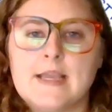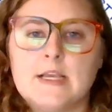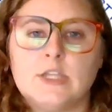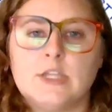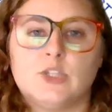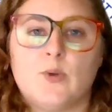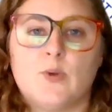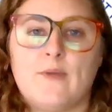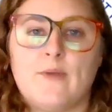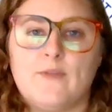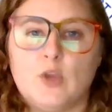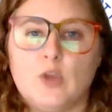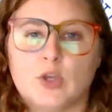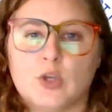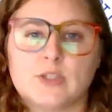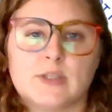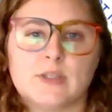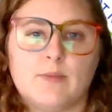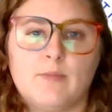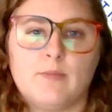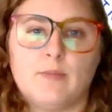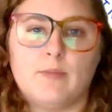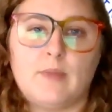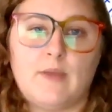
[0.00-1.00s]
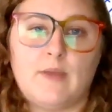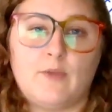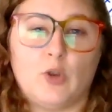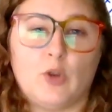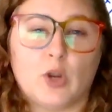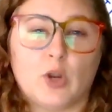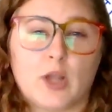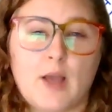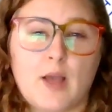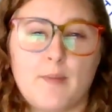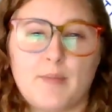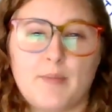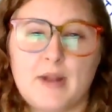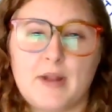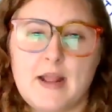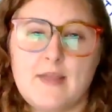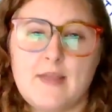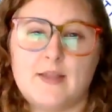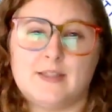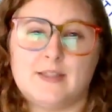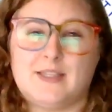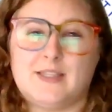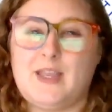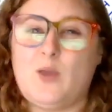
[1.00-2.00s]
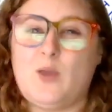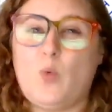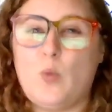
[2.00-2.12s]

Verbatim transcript: So if you're some, if you're a company that's like,